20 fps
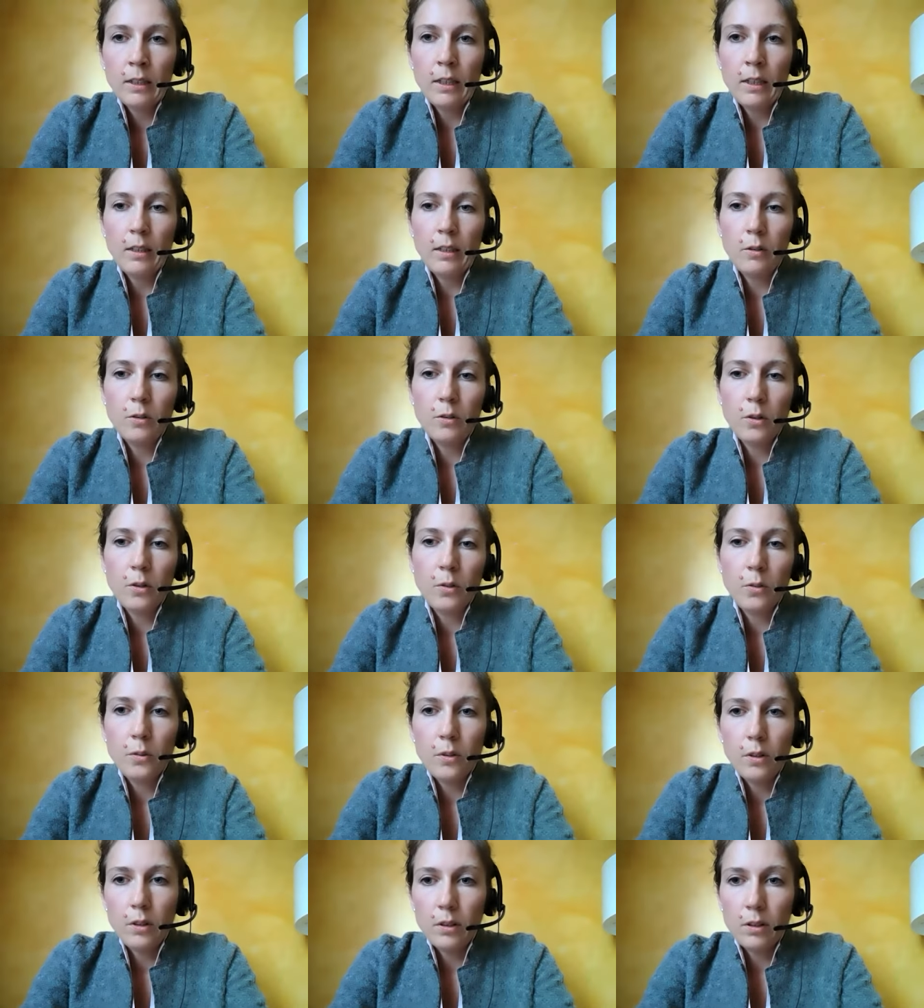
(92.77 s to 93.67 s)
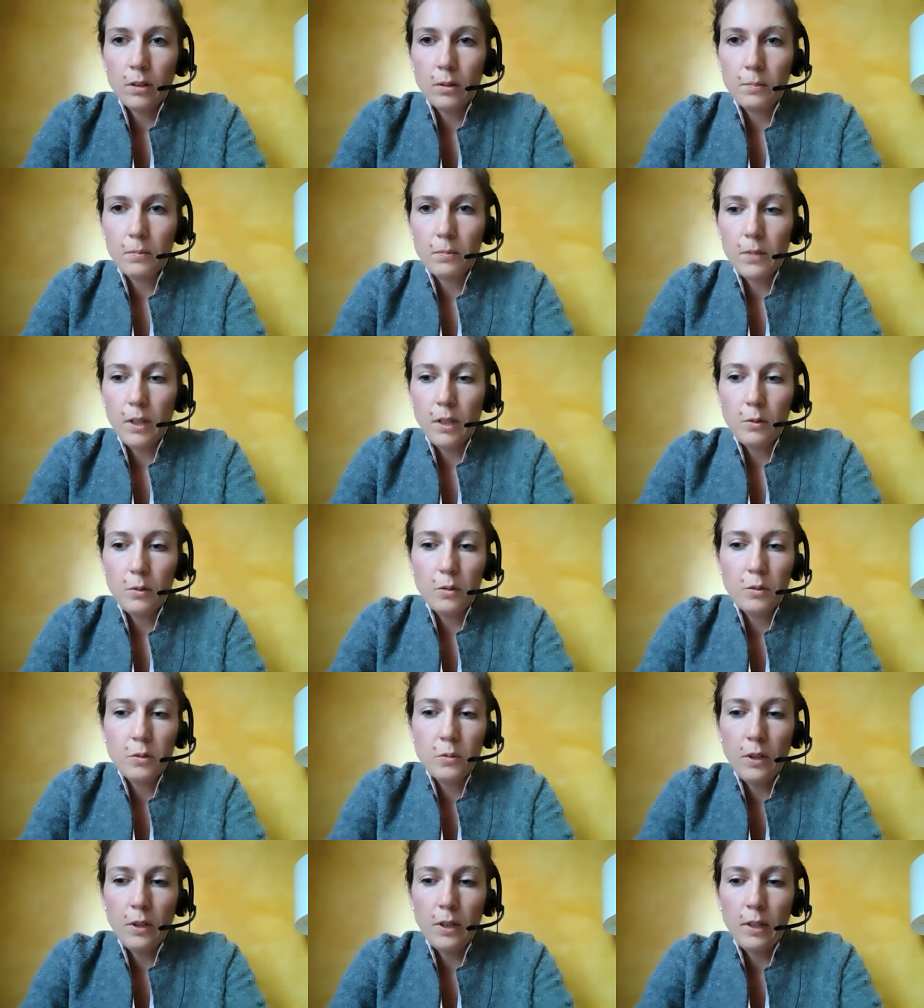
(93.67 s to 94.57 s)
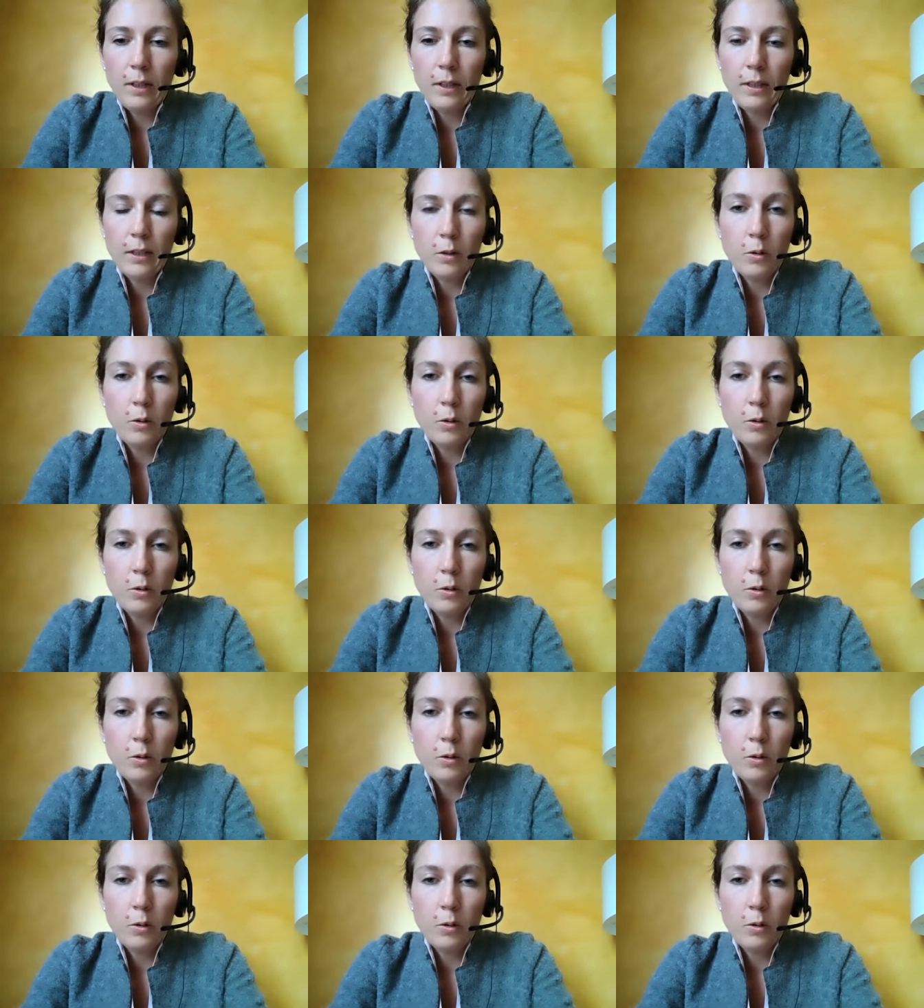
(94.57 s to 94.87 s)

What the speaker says: And so it was really